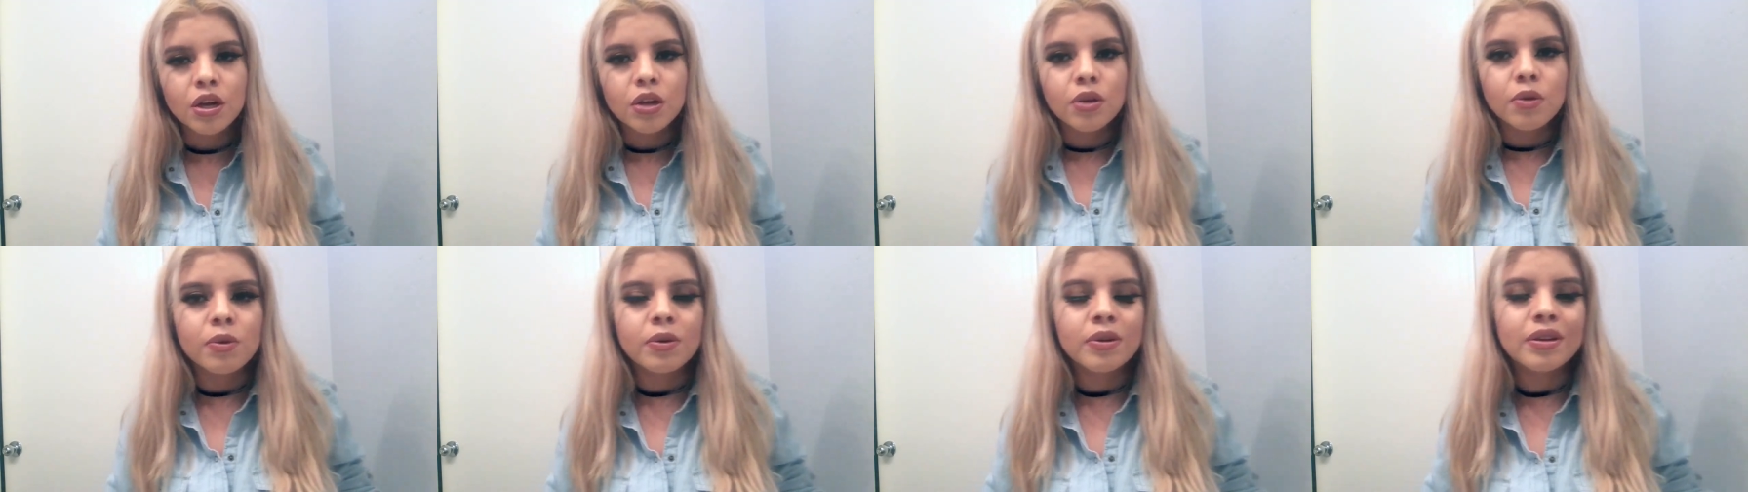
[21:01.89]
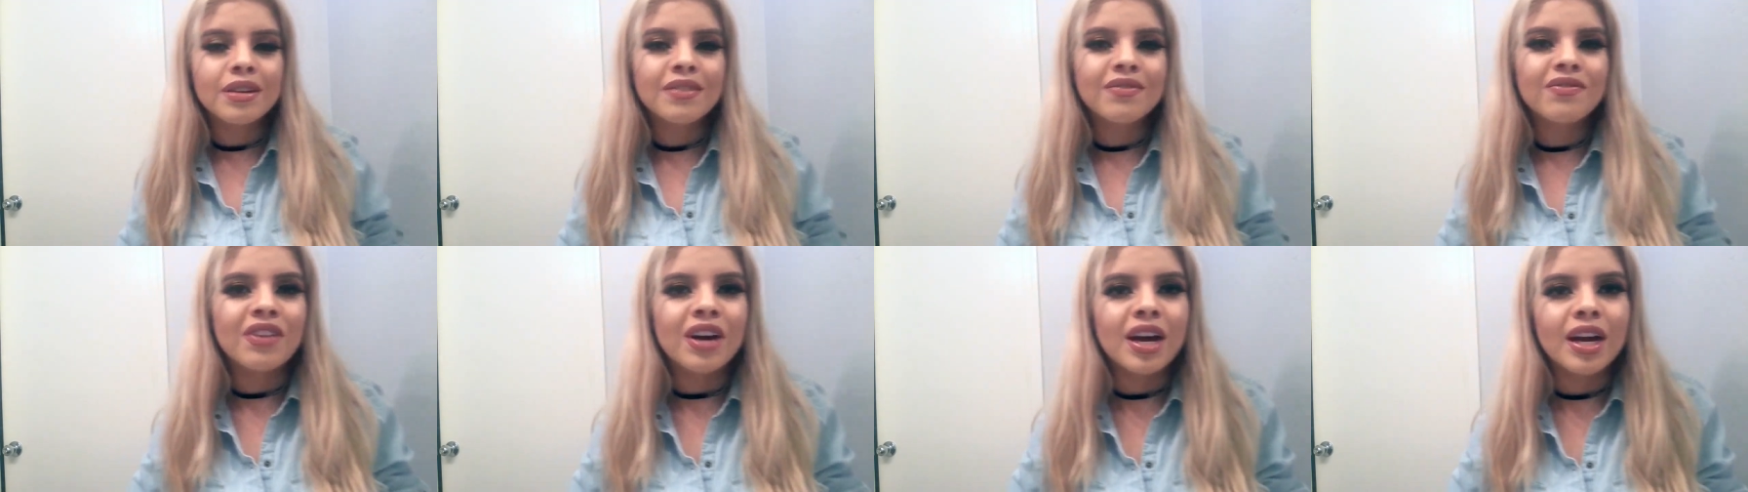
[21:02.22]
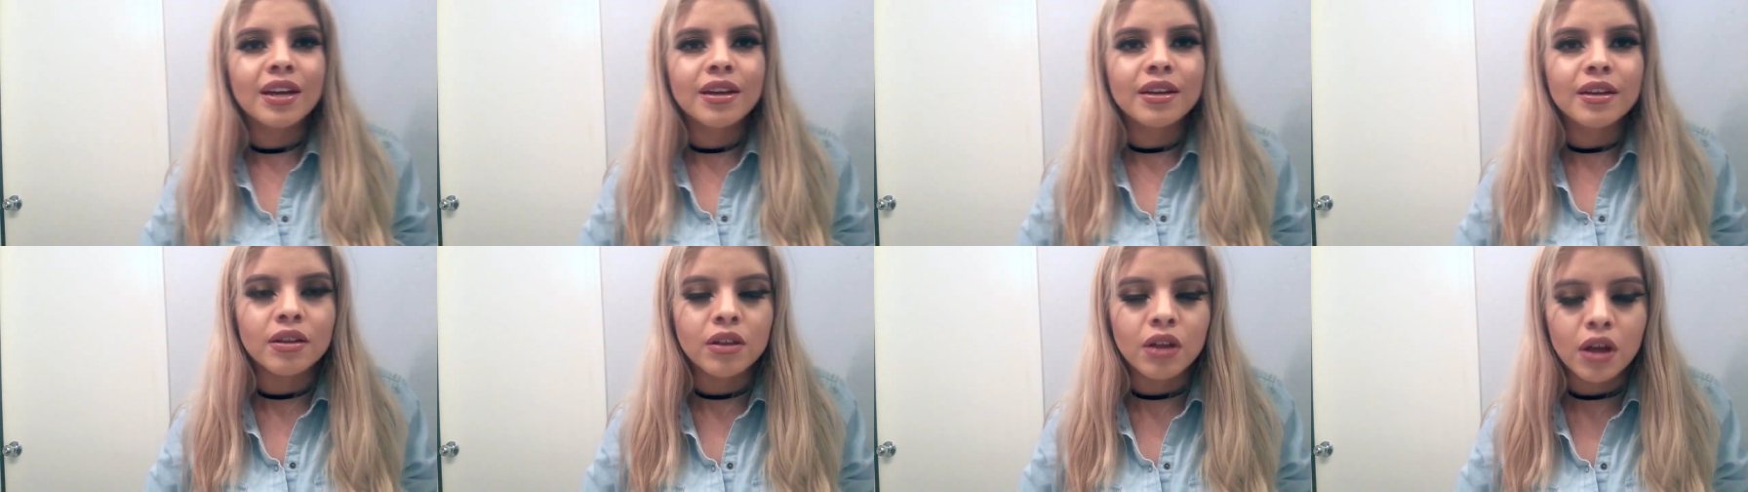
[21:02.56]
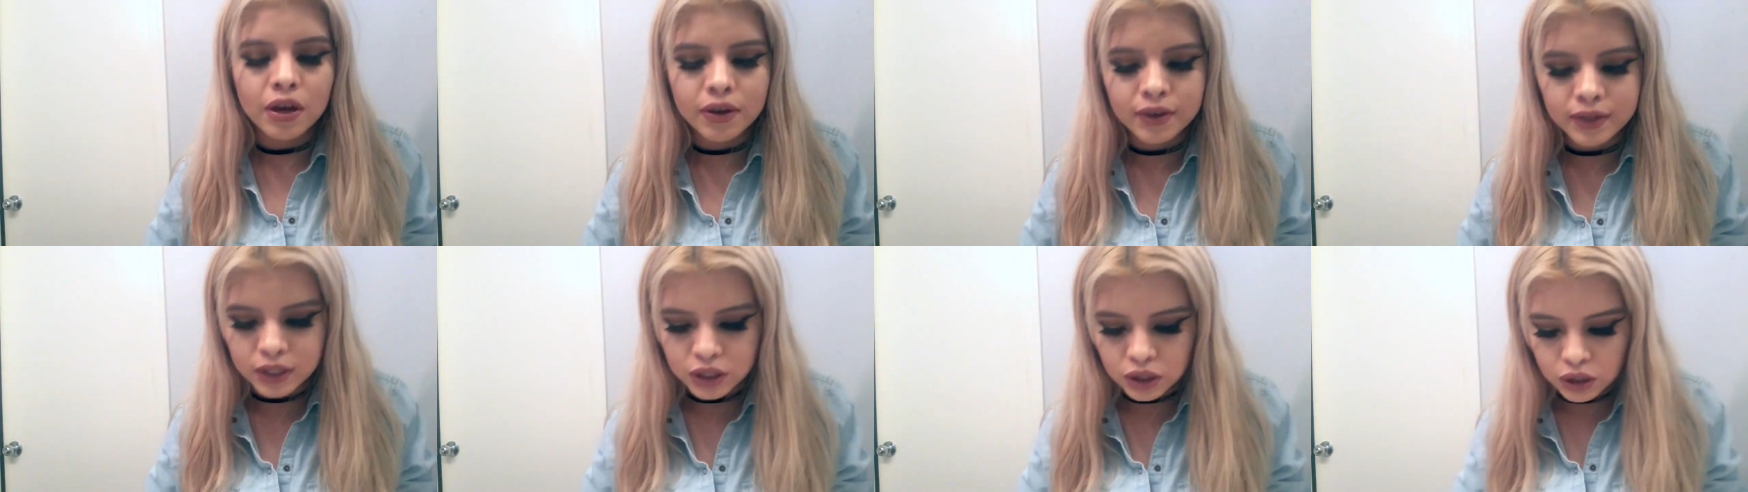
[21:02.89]
you can find a
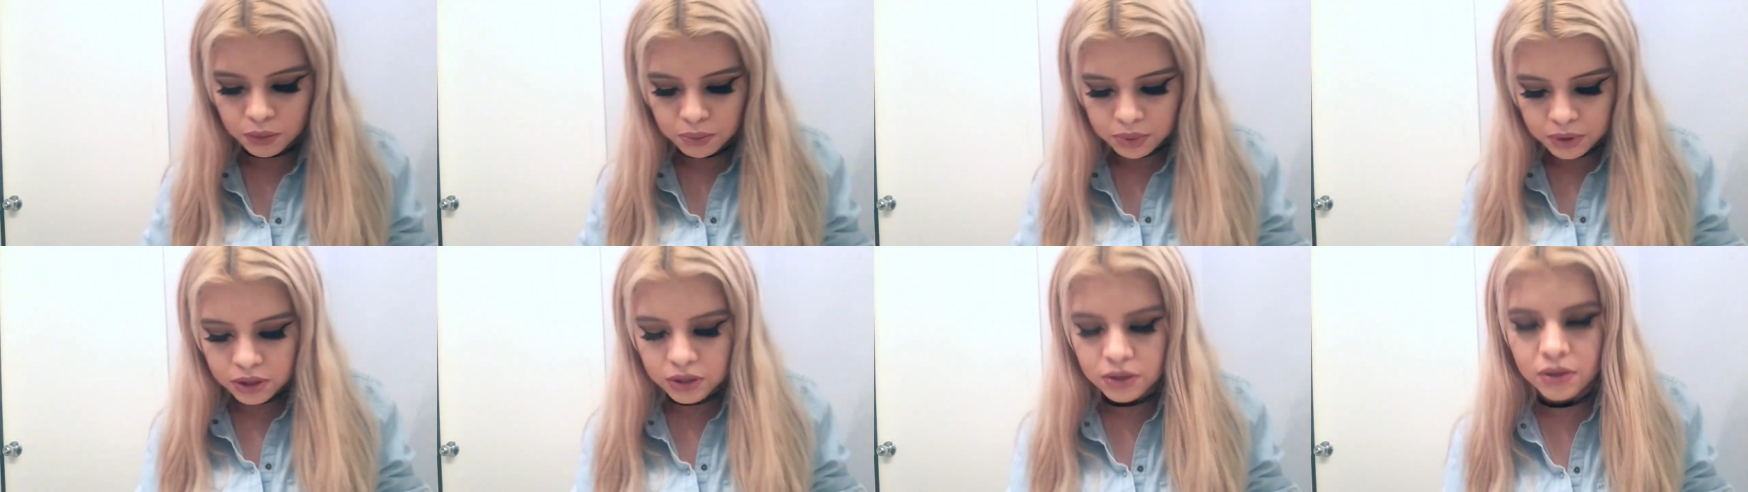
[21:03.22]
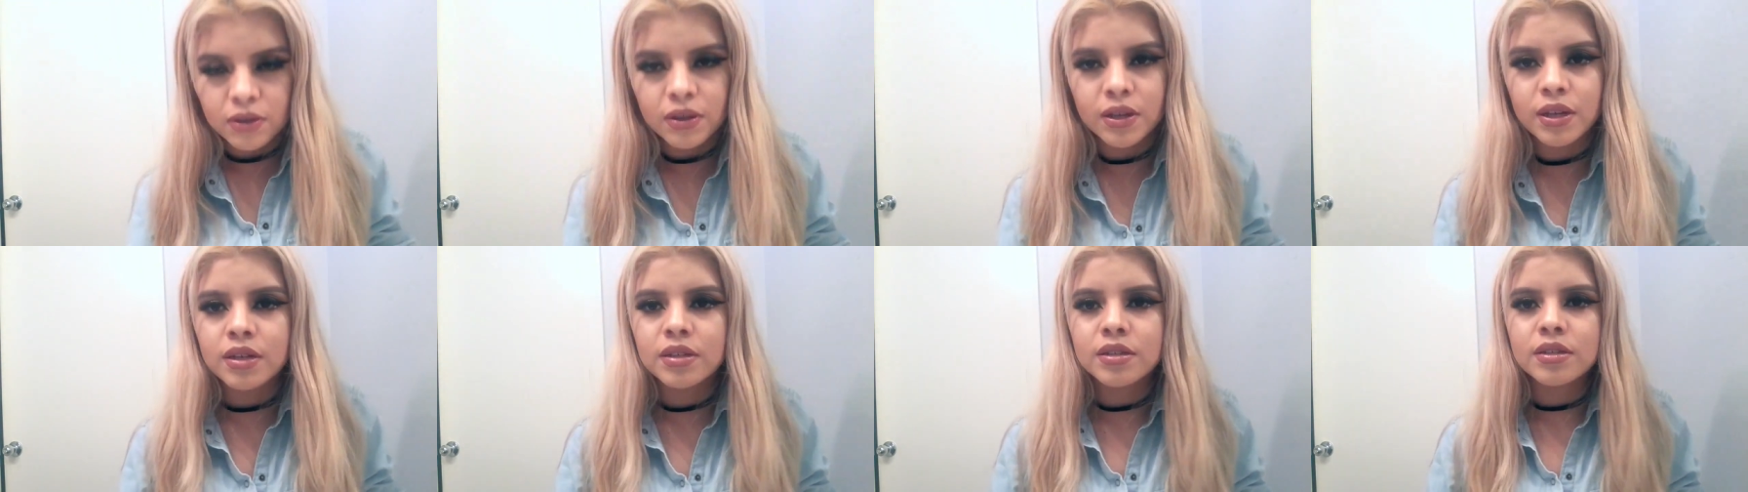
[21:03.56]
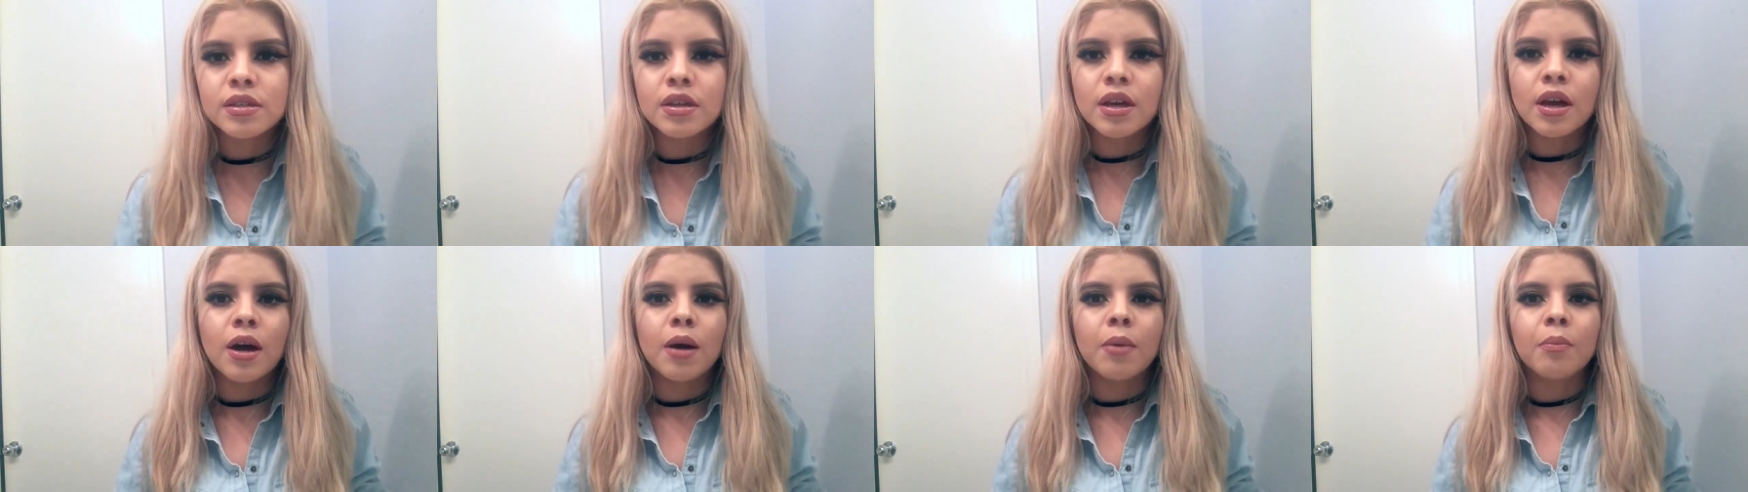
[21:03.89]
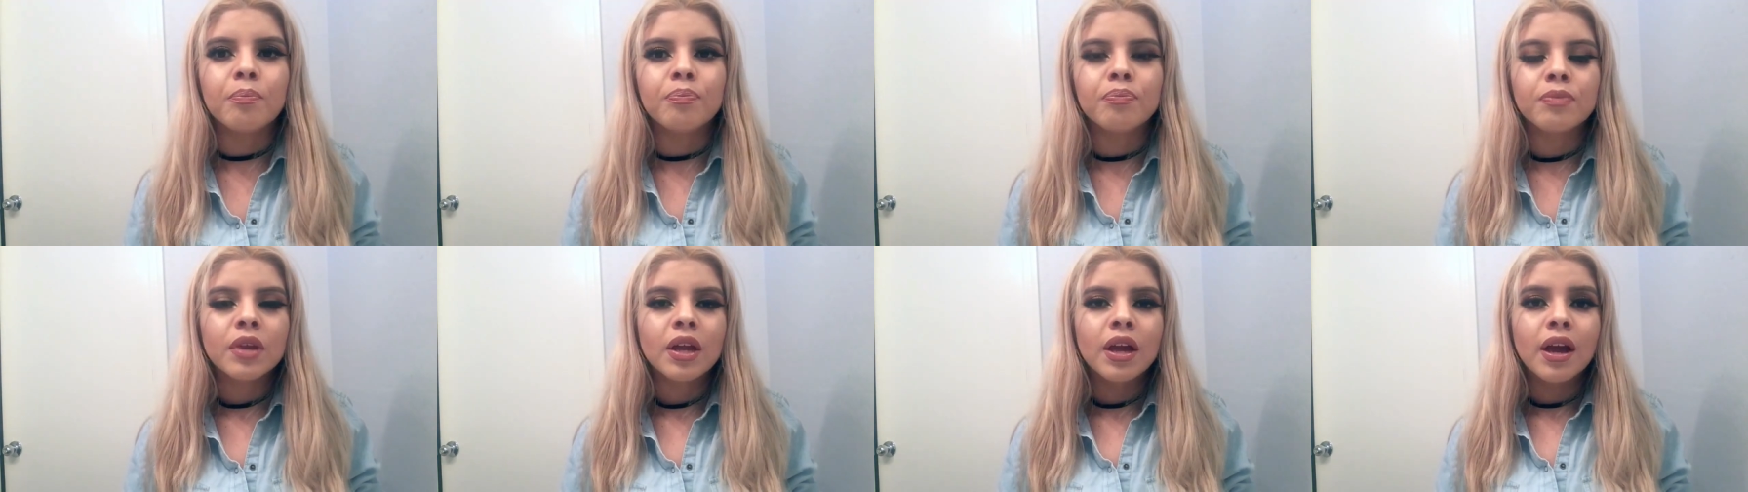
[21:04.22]
lot of dupes to this.
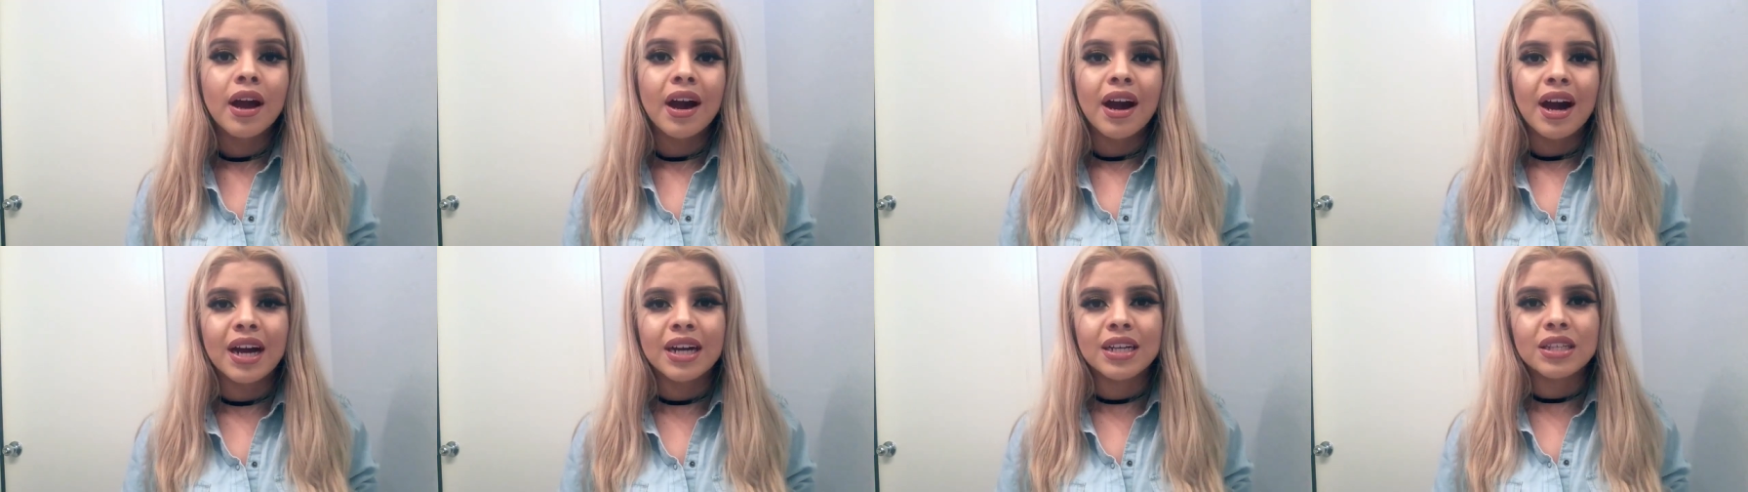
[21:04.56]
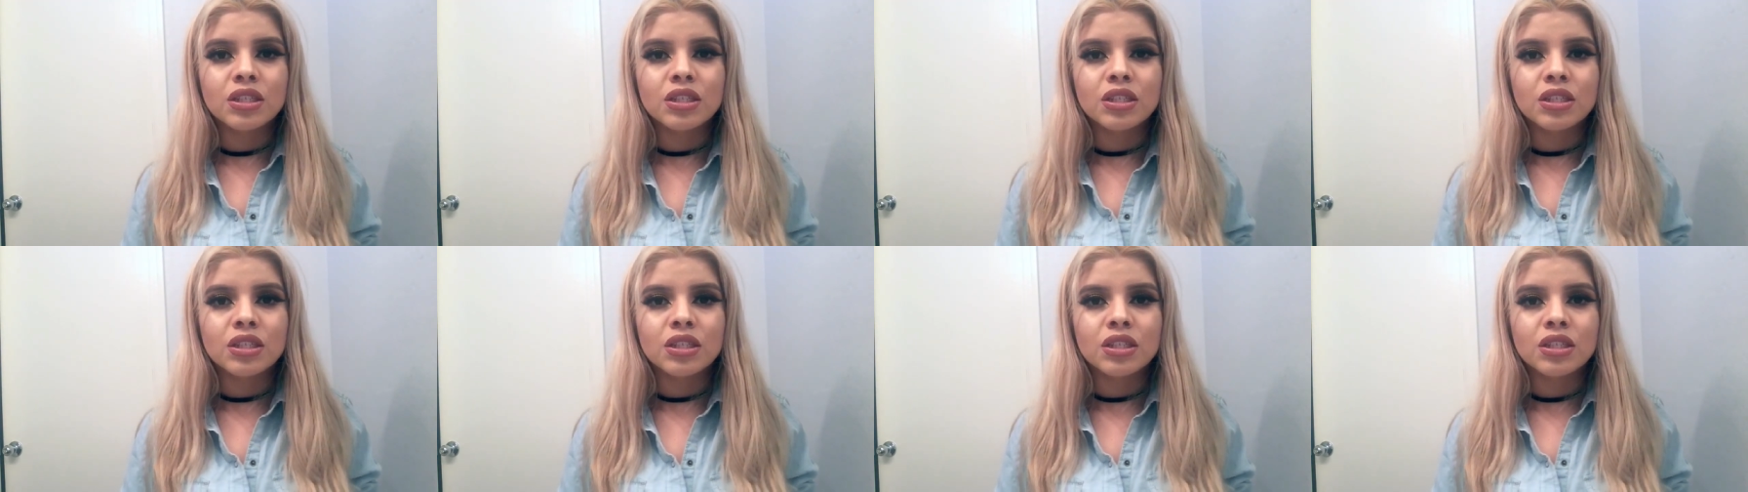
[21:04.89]
I